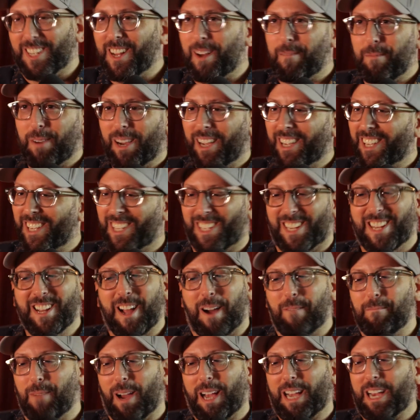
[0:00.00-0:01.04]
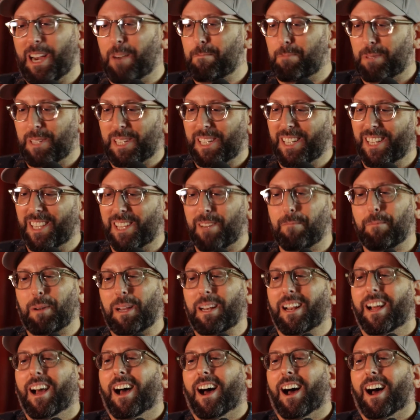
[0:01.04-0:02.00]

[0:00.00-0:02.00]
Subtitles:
not my. It's not my cup of silly. But